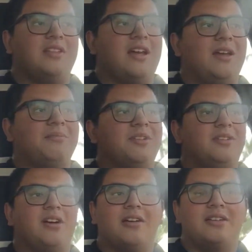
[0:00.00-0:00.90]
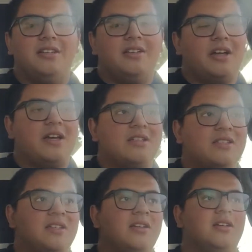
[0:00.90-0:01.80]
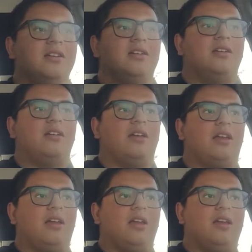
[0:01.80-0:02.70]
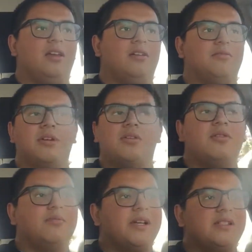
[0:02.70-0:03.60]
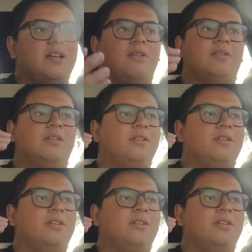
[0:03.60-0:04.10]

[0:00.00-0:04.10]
time to talk to you guys and record myself,